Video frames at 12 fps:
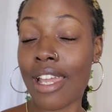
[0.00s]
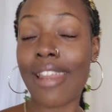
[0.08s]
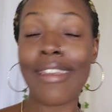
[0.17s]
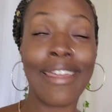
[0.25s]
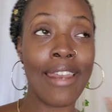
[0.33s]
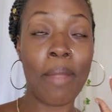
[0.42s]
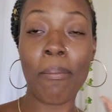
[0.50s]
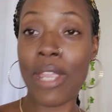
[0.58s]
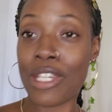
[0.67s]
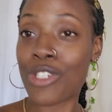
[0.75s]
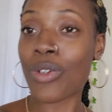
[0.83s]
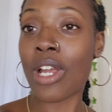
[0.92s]
and I
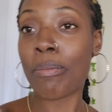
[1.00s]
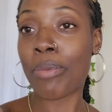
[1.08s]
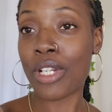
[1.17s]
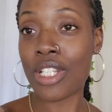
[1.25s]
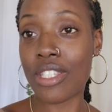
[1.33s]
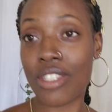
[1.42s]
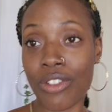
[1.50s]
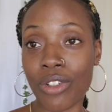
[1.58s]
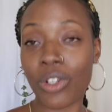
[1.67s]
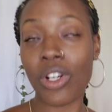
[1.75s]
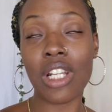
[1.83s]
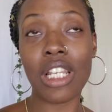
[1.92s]
made sure I put it
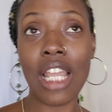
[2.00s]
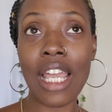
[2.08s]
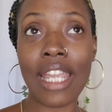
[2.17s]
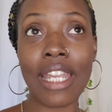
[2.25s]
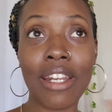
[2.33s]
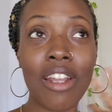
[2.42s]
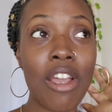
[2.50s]
zero online.